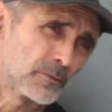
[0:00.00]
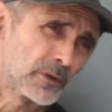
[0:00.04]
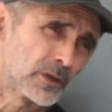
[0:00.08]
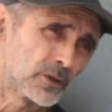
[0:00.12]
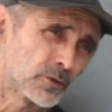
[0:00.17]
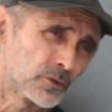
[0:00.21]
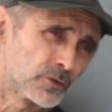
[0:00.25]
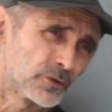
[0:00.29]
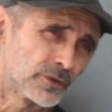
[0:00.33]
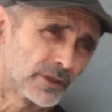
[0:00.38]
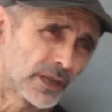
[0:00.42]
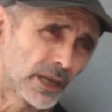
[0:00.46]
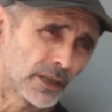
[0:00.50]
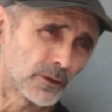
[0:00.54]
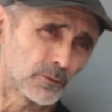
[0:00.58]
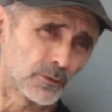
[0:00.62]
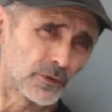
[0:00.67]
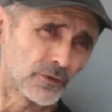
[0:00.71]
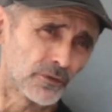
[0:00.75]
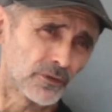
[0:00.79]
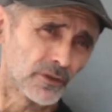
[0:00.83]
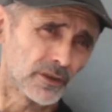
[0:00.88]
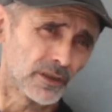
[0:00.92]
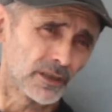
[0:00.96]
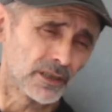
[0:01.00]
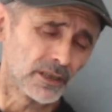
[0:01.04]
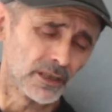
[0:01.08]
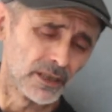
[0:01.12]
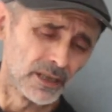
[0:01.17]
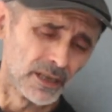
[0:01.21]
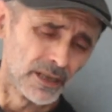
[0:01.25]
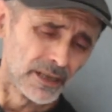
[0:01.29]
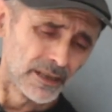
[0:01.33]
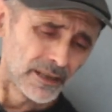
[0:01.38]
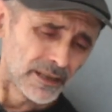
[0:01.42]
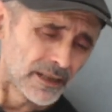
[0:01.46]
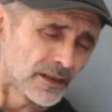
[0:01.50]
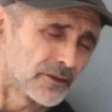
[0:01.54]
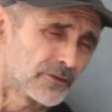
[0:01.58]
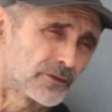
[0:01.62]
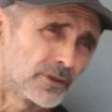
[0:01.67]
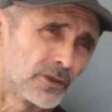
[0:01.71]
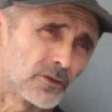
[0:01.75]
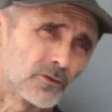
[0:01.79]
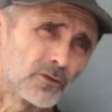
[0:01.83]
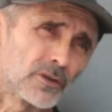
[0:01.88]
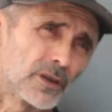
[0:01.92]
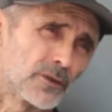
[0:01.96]
me in contact with El
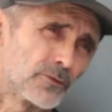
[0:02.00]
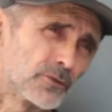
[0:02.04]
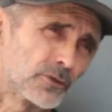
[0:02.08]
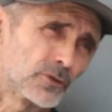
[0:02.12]
Centro de la